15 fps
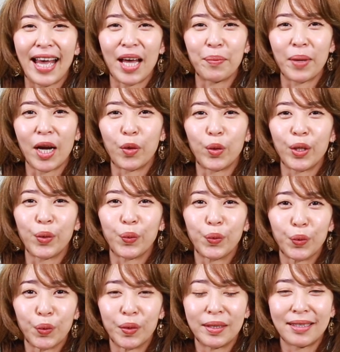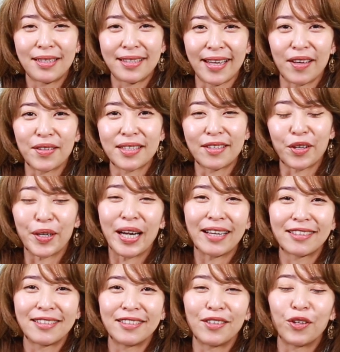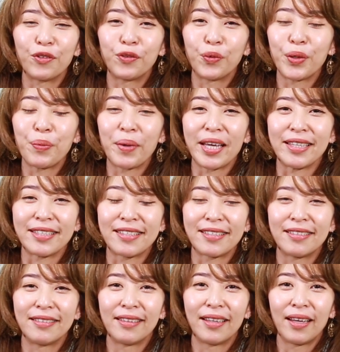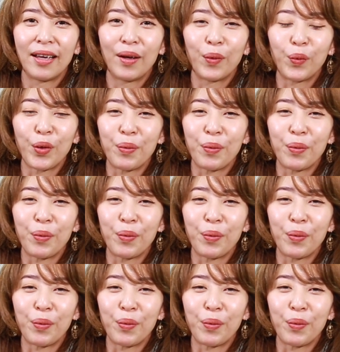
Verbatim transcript: I'm Irene Wu, Sales Director of WiBASE.